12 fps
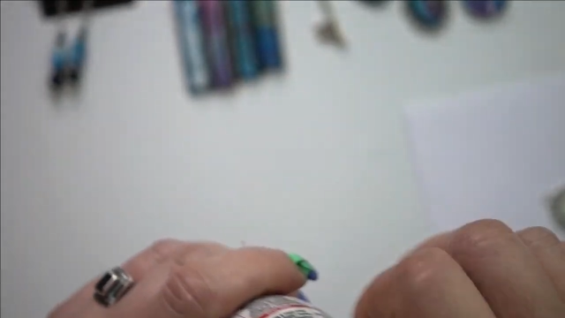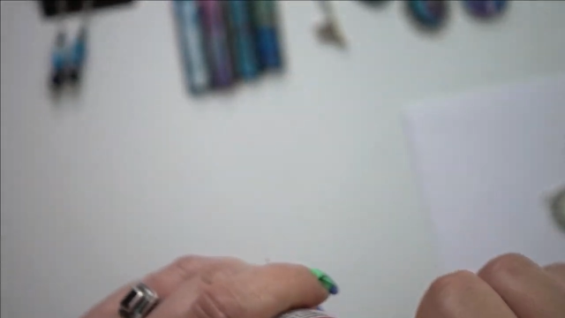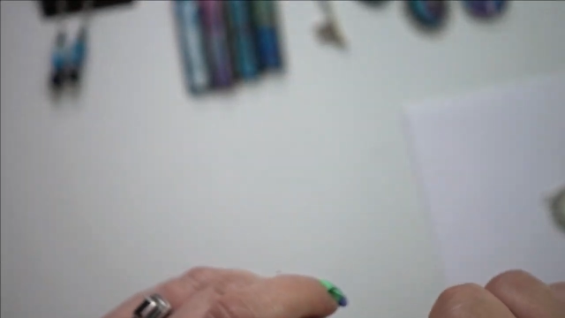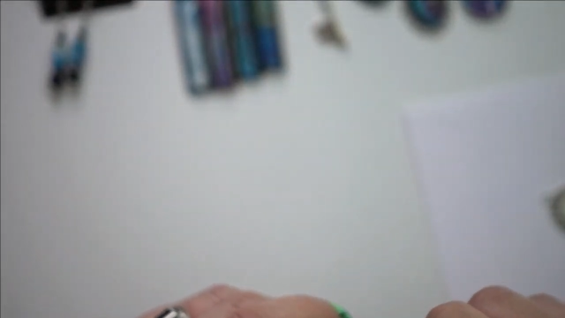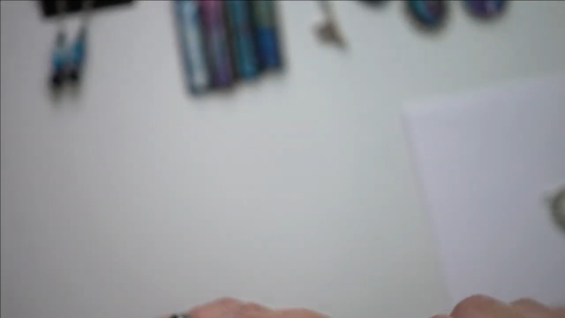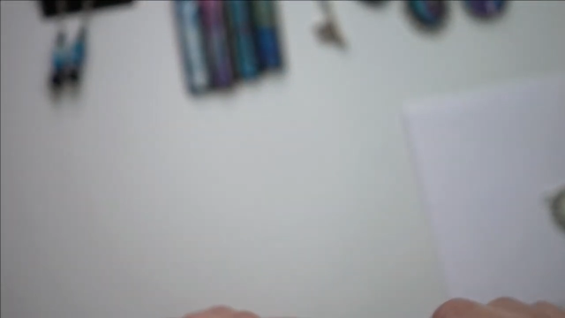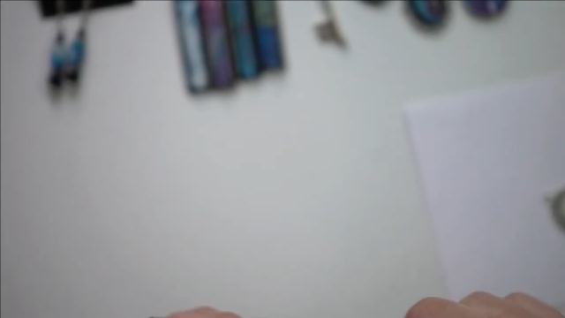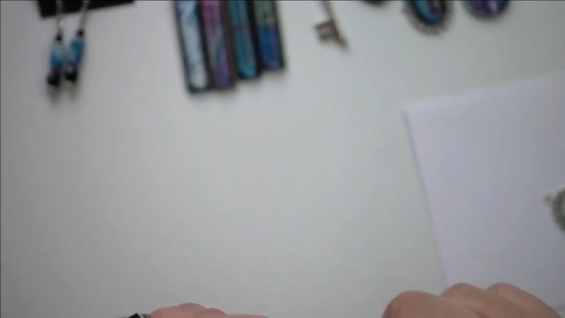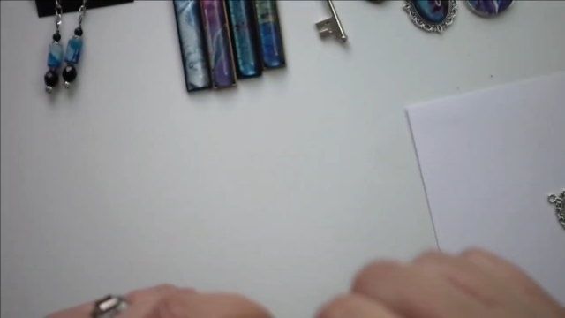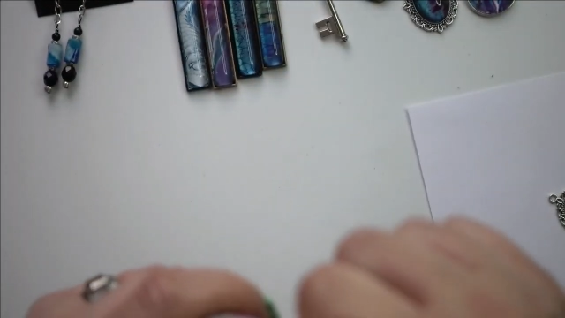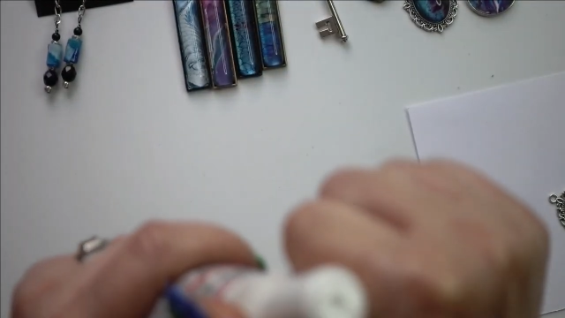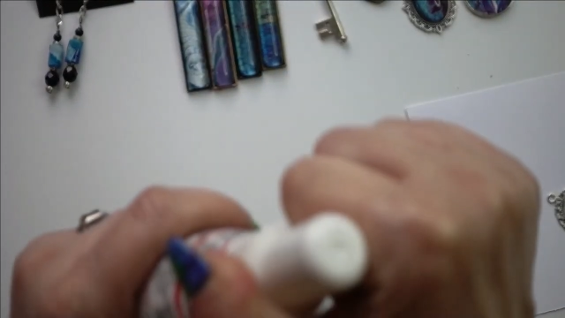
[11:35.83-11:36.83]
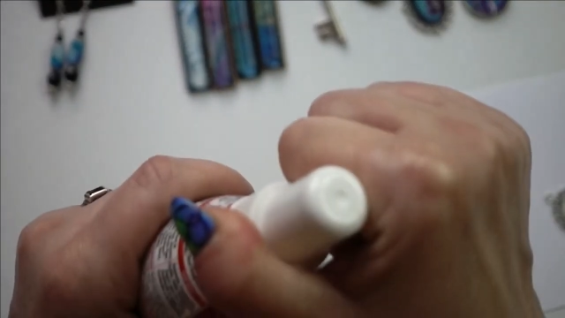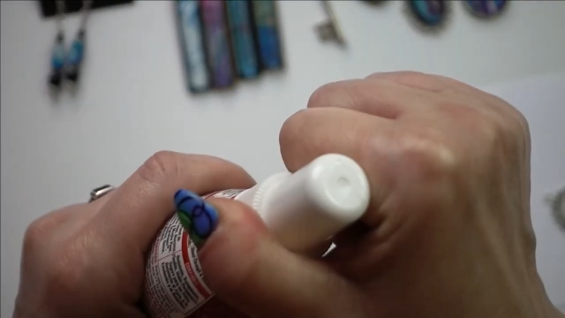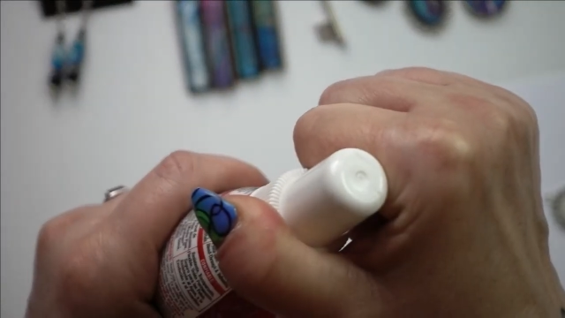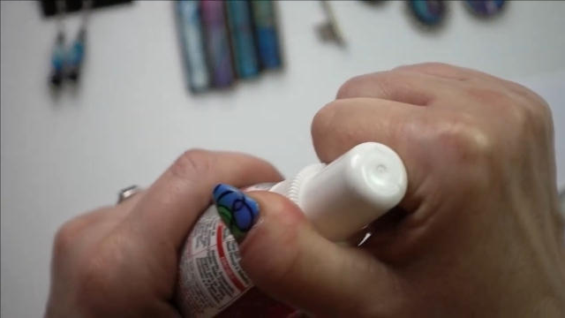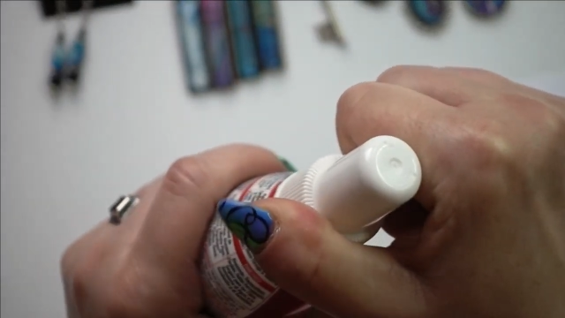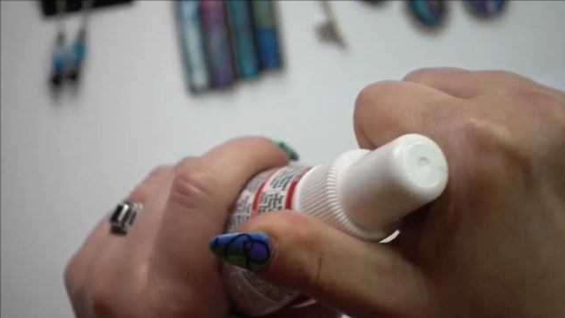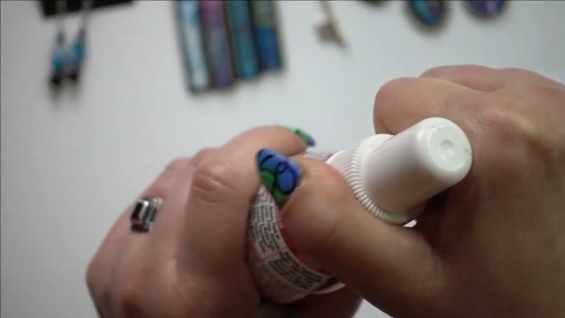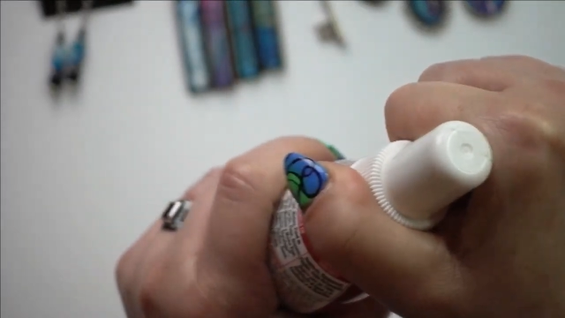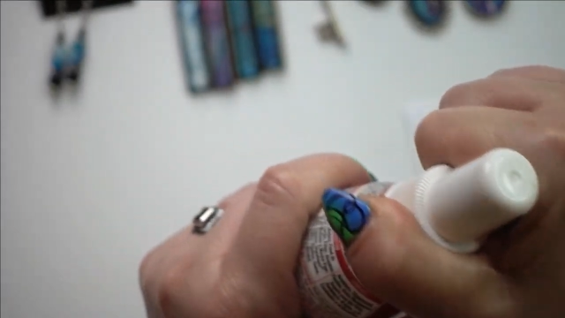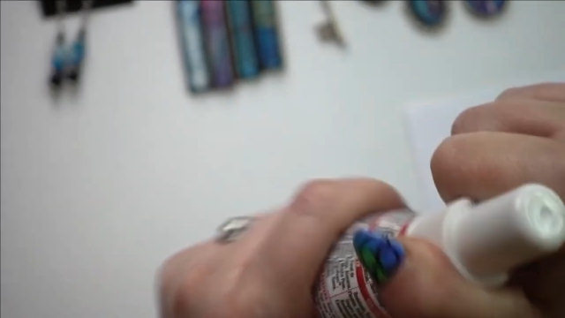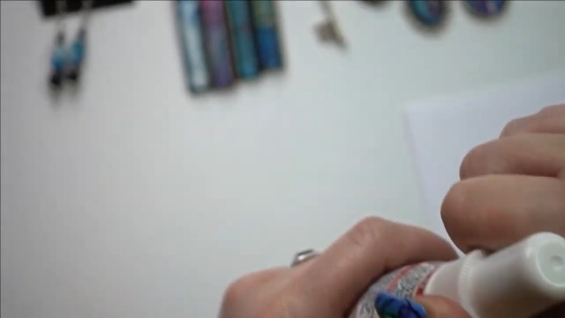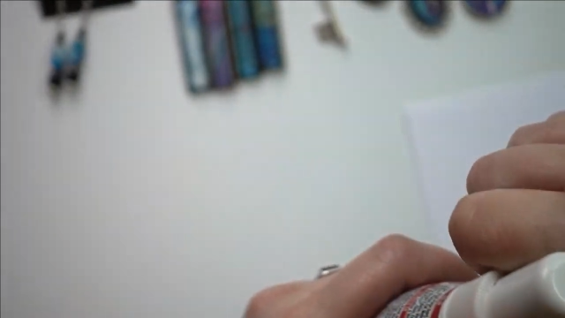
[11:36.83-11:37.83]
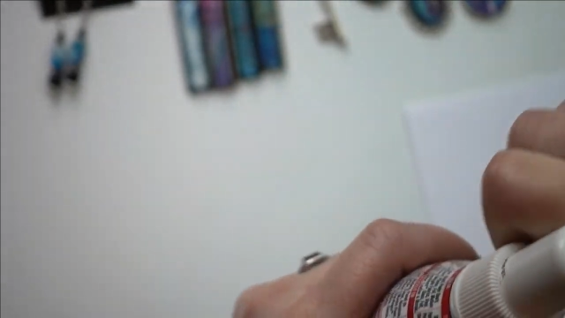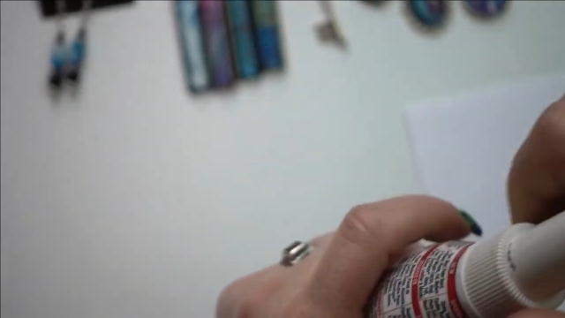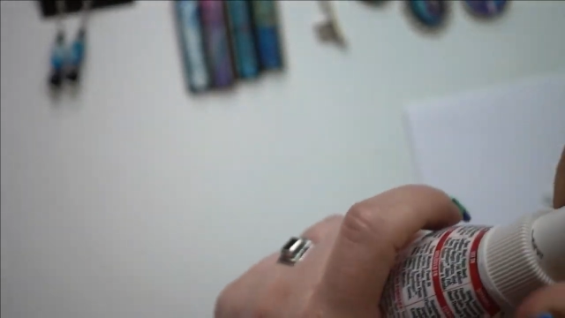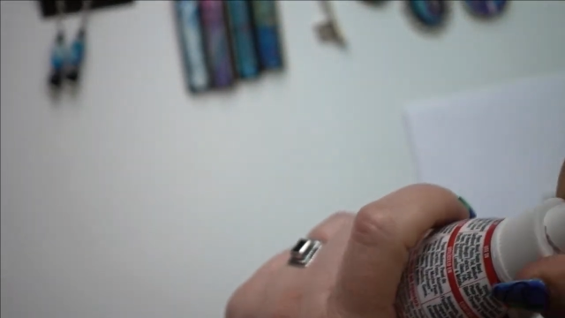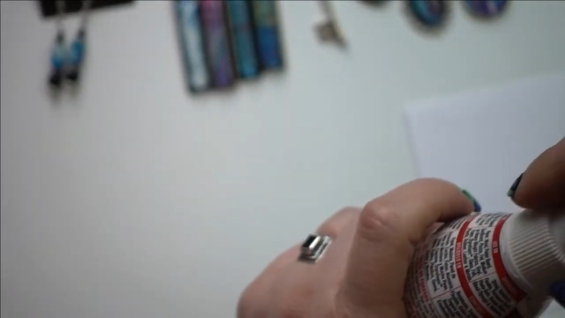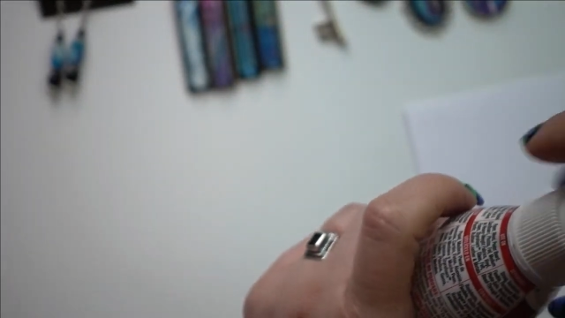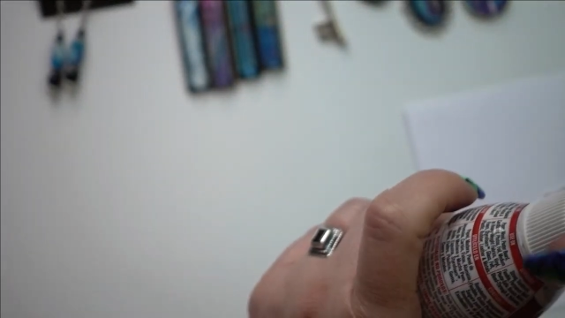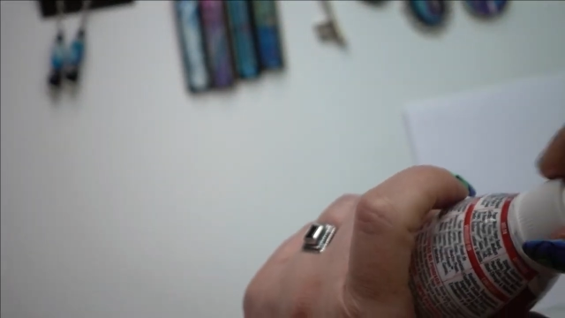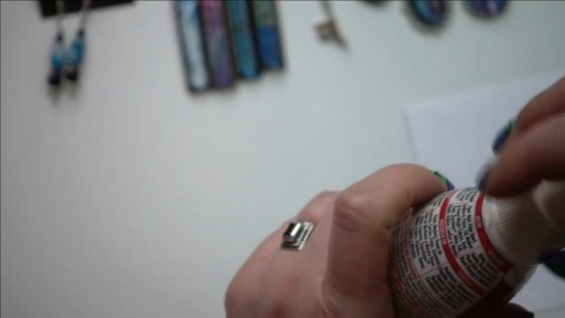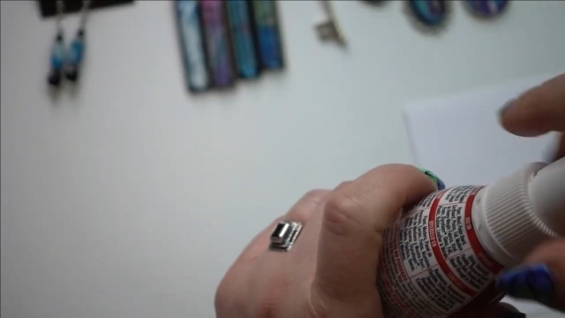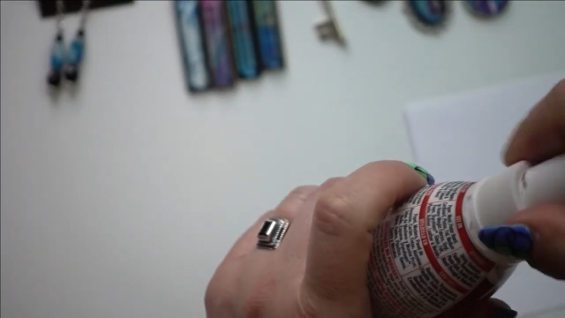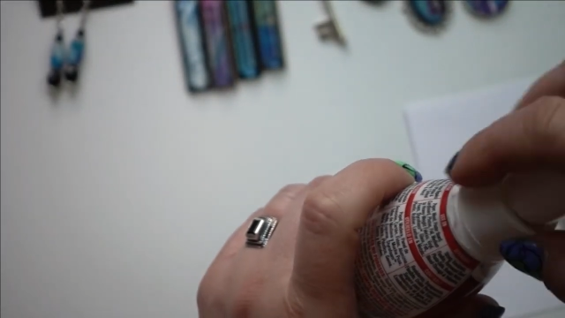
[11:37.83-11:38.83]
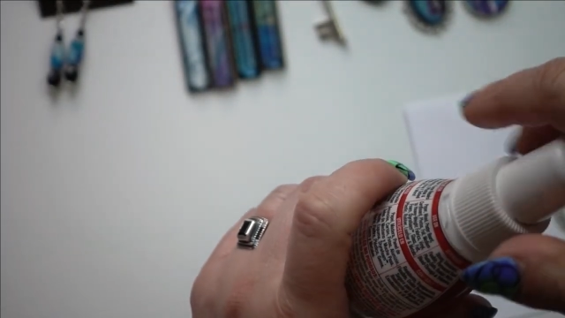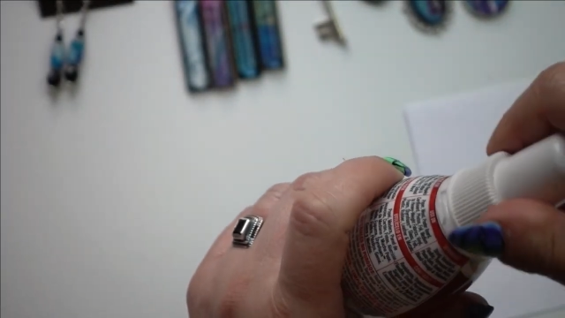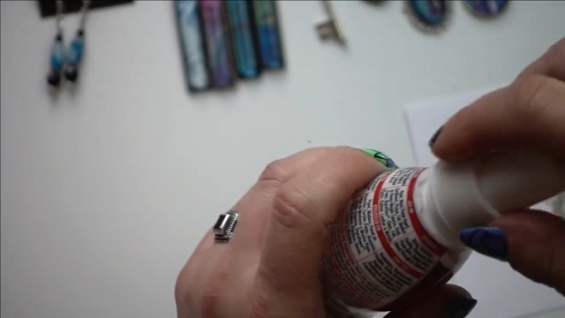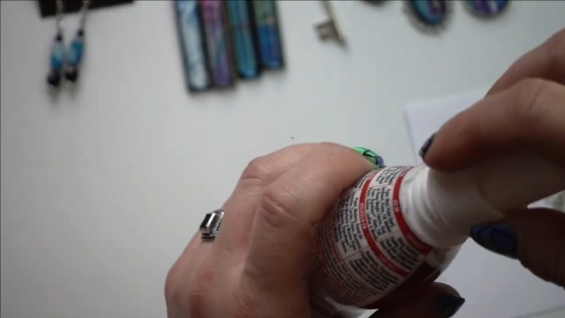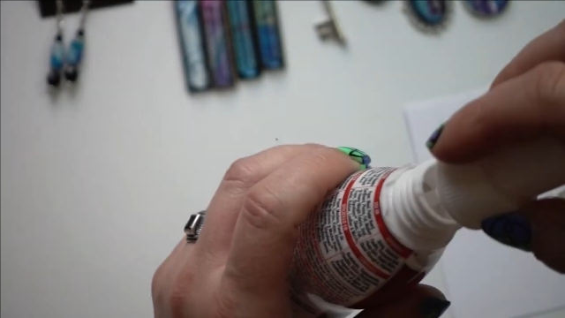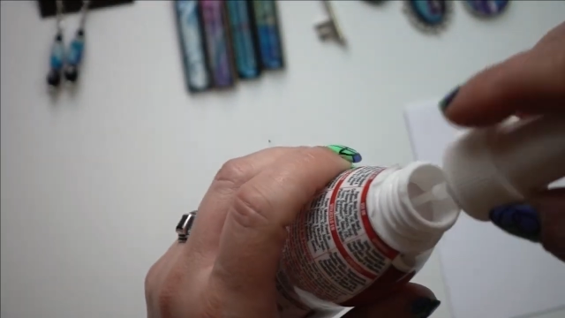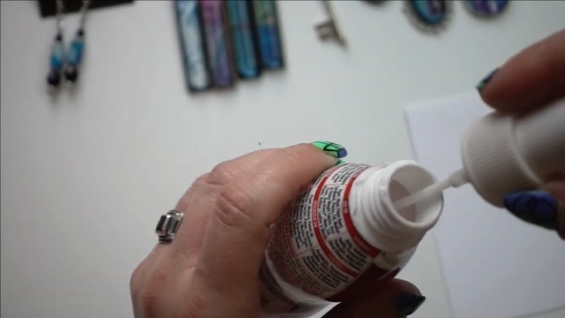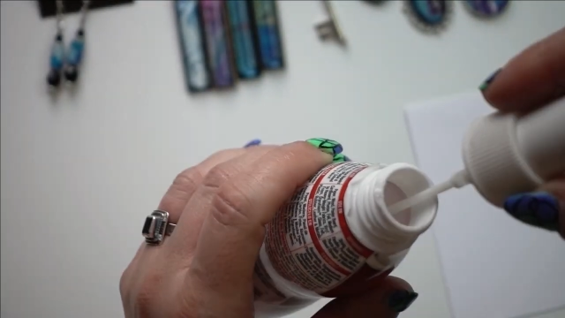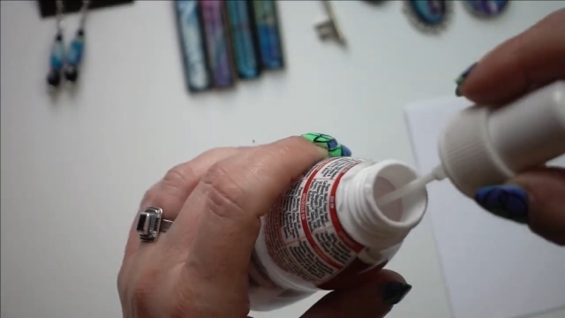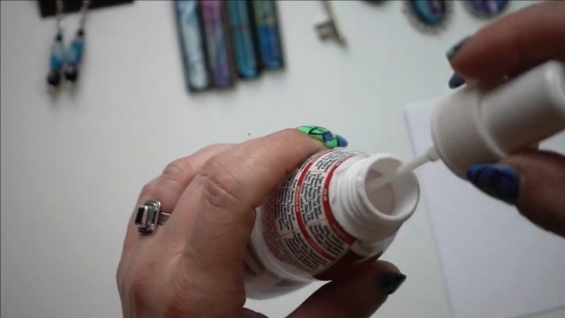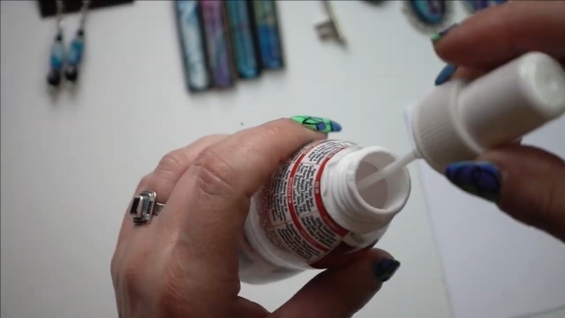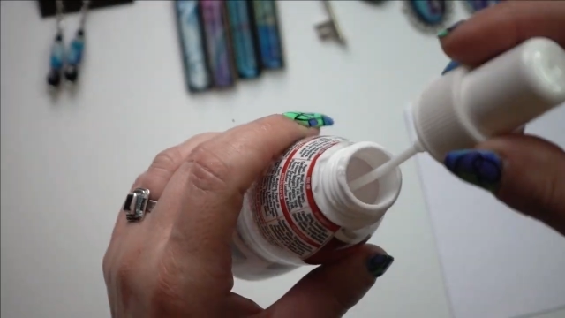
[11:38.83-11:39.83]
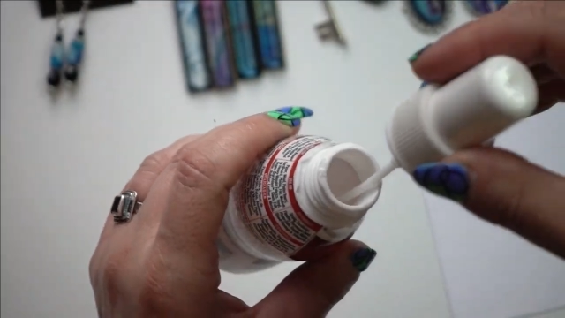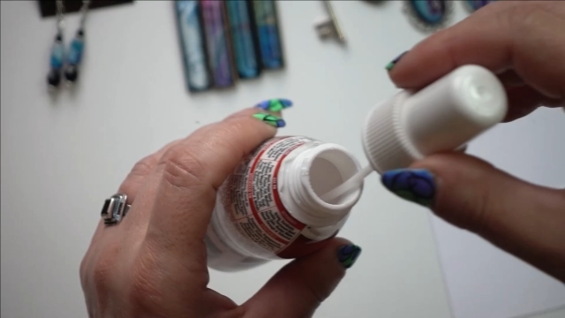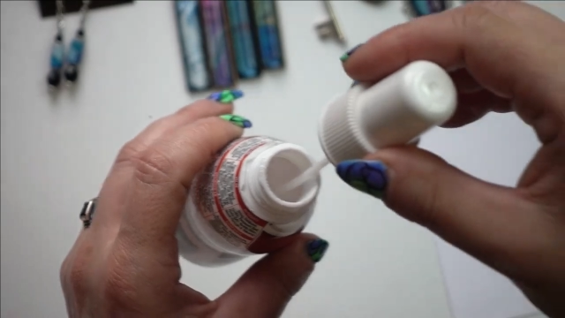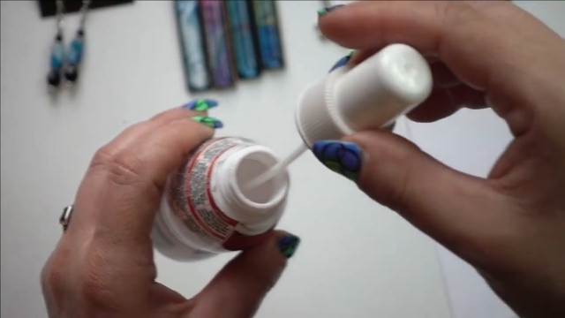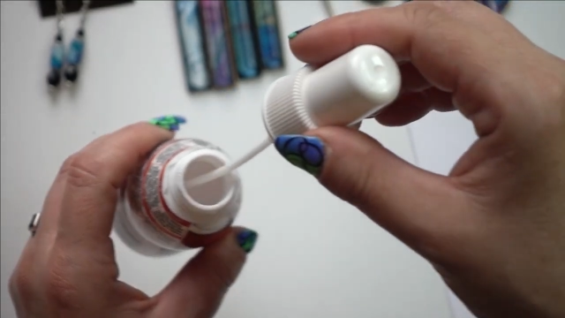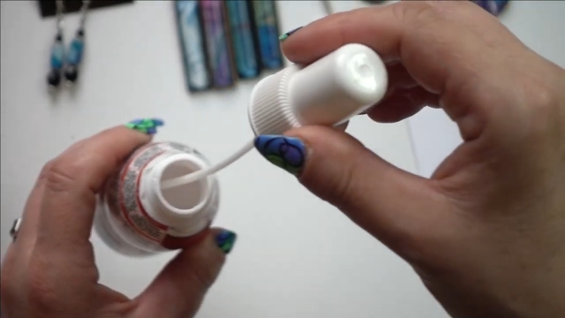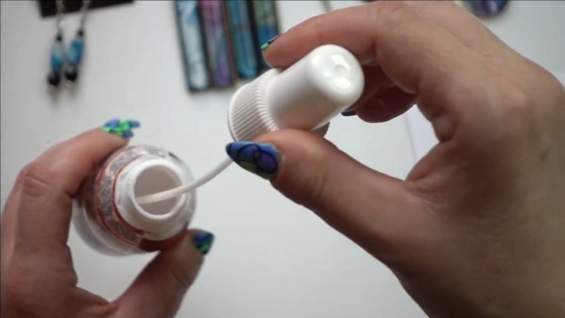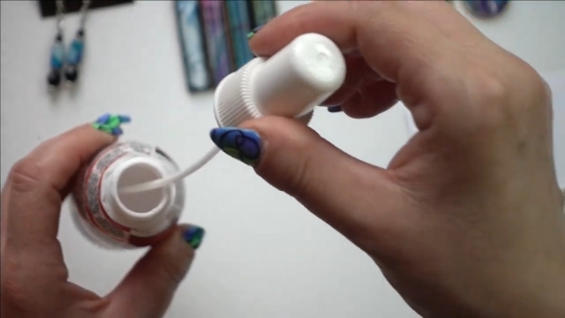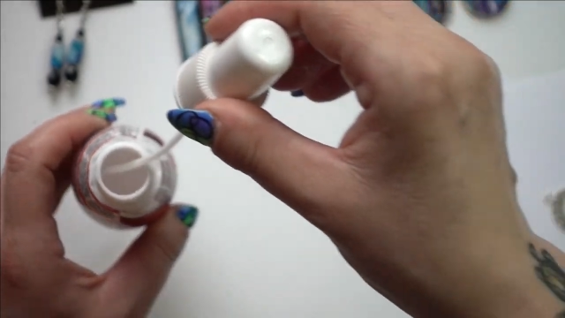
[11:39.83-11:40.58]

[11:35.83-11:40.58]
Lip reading: [unreadable: no face in view]